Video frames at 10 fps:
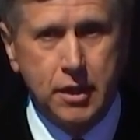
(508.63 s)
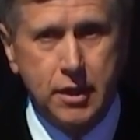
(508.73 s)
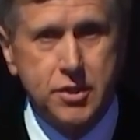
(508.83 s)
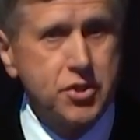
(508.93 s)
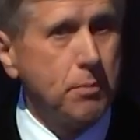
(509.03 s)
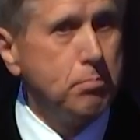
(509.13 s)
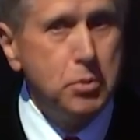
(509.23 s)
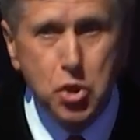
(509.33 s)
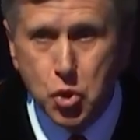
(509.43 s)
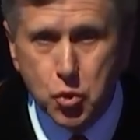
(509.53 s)
It's a
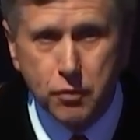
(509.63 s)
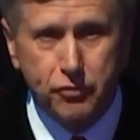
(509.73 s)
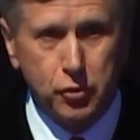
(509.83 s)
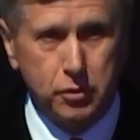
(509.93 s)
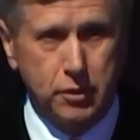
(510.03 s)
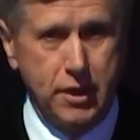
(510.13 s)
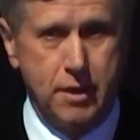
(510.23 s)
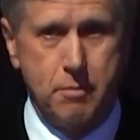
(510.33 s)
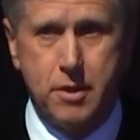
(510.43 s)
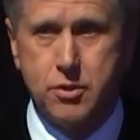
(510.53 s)
beautiful
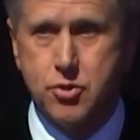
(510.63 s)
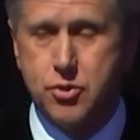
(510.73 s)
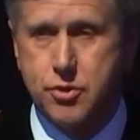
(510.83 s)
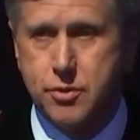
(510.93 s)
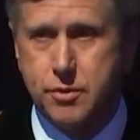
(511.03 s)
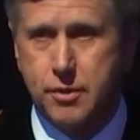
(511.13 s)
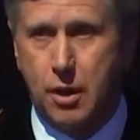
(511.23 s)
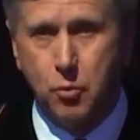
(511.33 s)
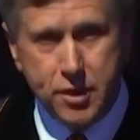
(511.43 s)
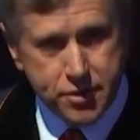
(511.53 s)
image
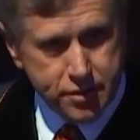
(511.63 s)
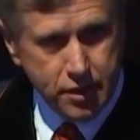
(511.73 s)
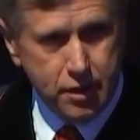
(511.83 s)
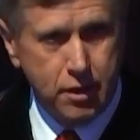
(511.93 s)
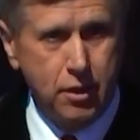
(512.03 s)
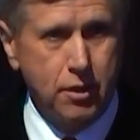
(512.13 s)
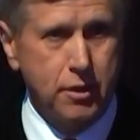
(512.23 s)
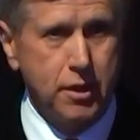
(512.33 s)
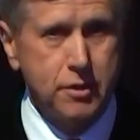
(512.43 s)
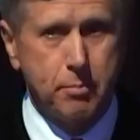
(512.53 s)
that we see here
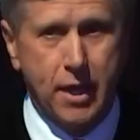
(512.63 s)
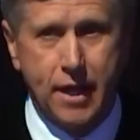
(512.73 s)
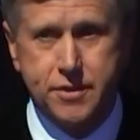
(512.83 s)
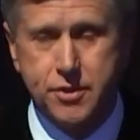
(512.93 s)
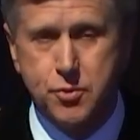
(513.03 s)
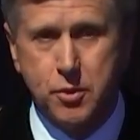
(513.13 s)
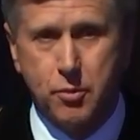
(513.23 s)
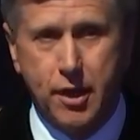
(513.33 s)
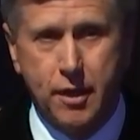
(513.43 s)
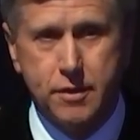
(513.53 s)
in the passage we
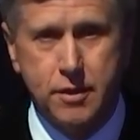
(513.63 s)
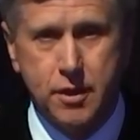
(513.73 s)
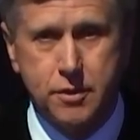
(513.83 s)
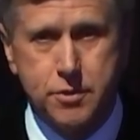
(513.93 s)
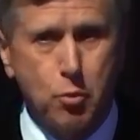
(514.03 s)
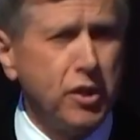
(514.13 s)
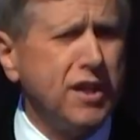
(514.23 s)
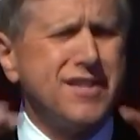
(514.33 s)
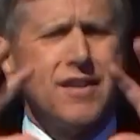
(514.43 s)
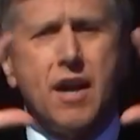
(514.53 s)
read this morning.
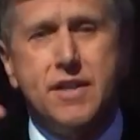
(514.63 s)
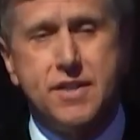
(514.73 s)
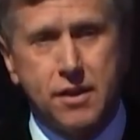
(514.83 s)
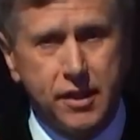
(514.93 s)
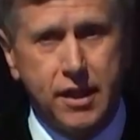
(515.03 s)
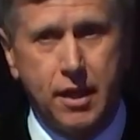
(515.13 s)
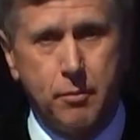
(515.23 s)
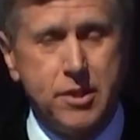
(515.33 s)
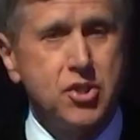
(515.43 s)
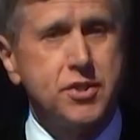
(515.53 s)
It's an idyllic
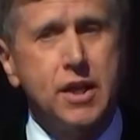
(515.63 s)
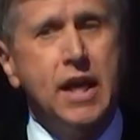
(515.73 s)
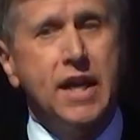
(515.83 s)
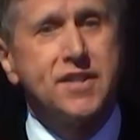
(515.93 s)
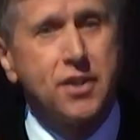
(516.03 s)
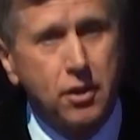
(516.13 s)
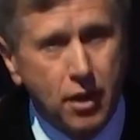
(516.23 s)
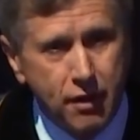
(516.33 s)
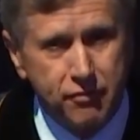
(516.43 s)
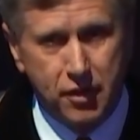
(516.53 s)
image, it's, it's a
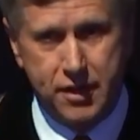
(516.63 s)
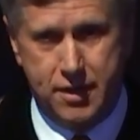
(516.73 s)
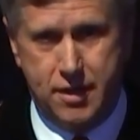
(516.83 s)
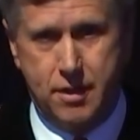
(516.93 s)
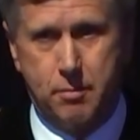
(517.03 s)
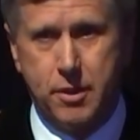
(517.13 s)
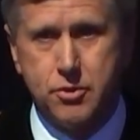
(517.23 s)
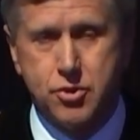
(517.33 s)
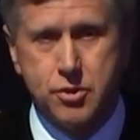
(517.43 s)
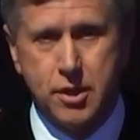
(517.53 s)
lovely
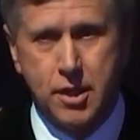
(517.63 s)
image.